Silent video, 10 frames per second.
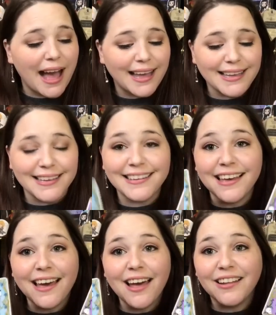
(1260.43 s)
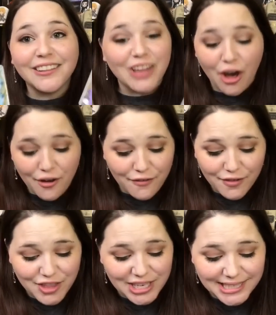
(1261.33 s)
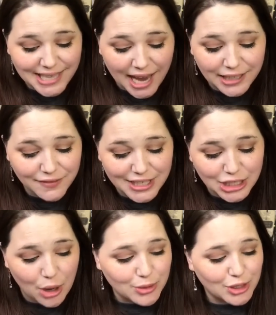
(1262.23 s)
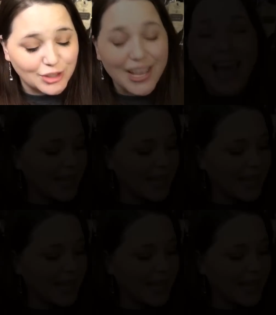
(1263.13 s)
I love the design of these coasters.